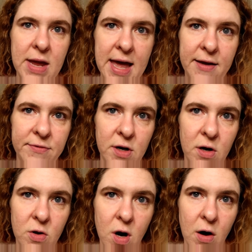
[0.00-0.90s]
We have
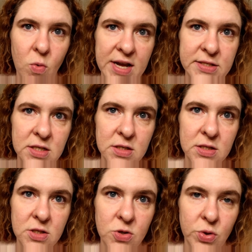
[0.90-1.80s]
our quest
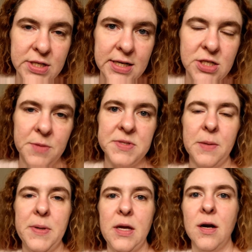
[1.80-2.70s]
tortilla chips
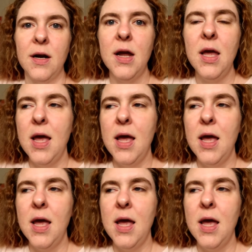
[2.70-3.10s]
up here.